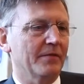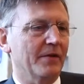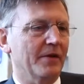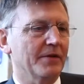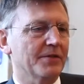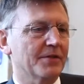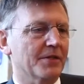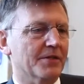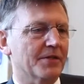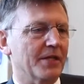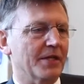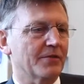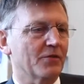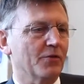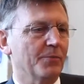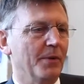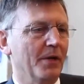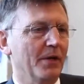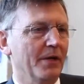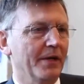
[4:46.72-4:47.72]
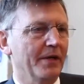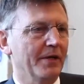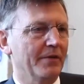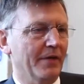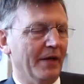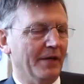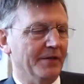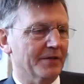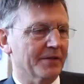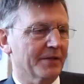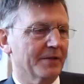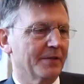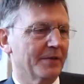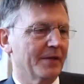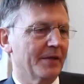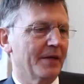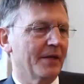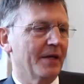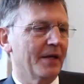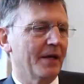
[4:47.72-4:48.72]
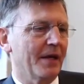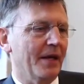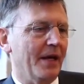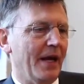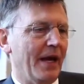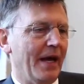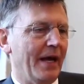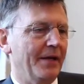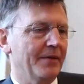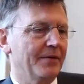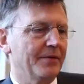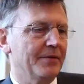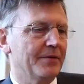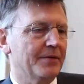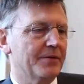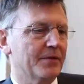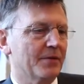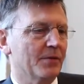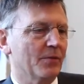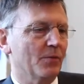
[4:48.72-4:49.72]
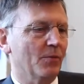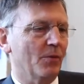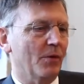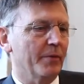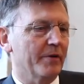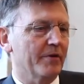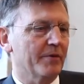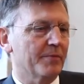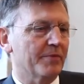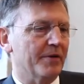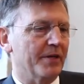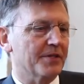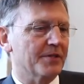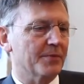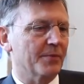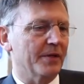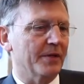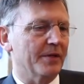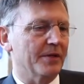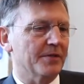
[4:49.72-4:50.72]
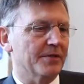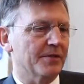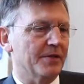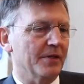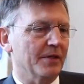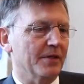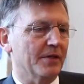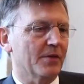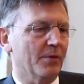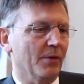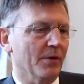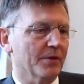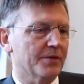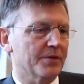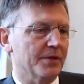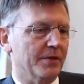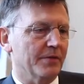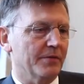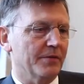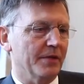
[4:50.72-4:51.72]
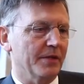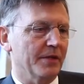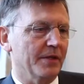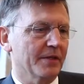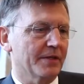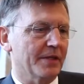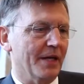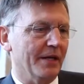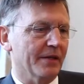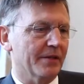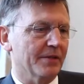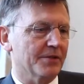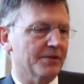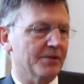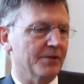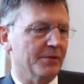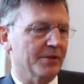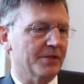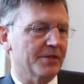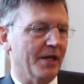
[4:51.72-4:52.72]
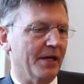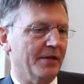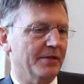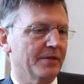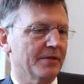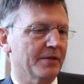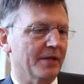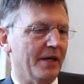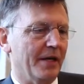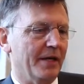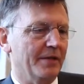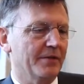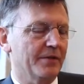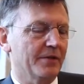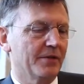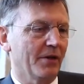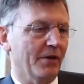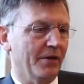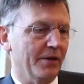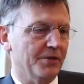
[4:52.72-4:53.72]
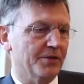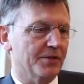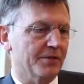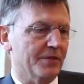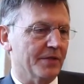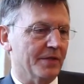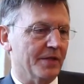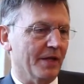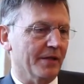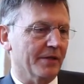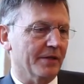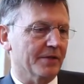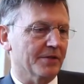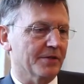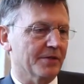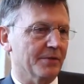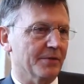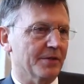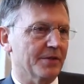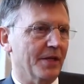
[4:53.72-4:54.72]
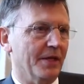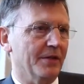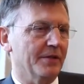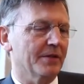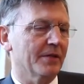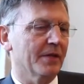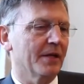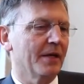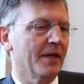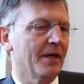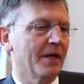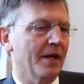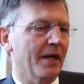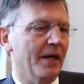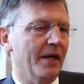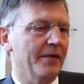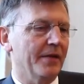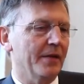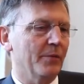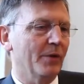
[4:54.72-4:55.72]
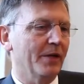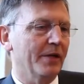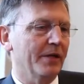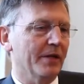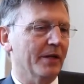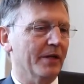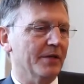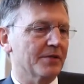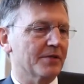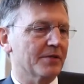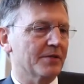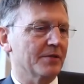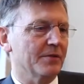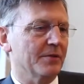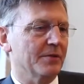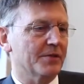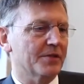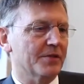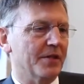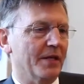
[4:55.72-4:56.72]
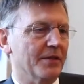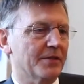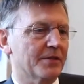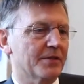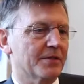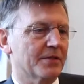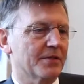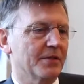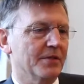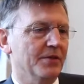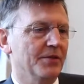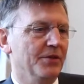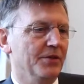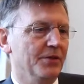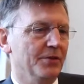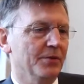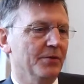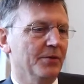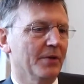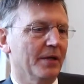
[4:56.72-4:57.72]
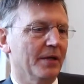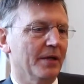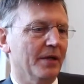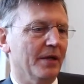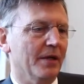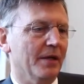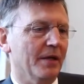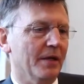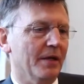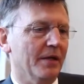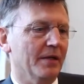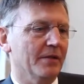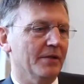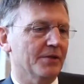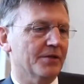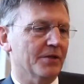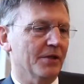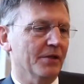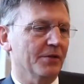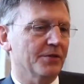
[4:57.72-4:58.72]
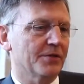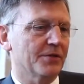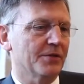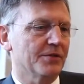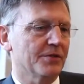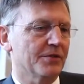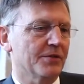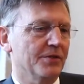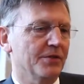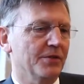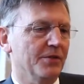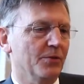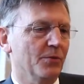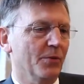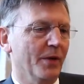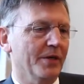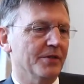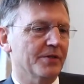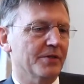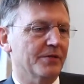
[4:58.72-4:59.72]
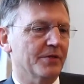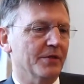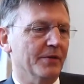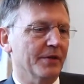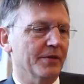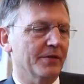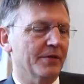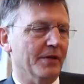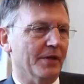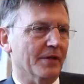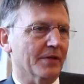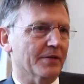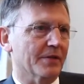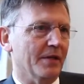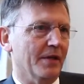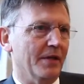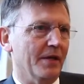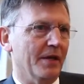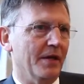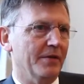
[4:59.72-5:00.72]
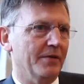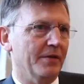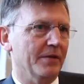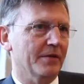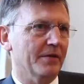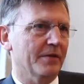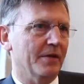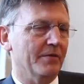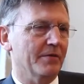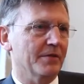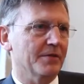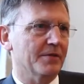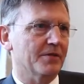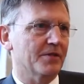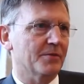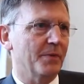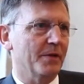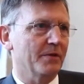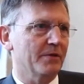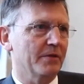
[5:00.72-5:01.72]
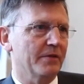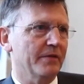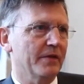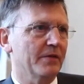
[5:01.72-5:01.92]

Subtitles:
very successful Berlin event. And what we're impressed with is the quality of the delegates who attend and the knowledge of the delegates who attend, and their willingness to assess new solutions and new ways of doing things. And I think there is a spirit of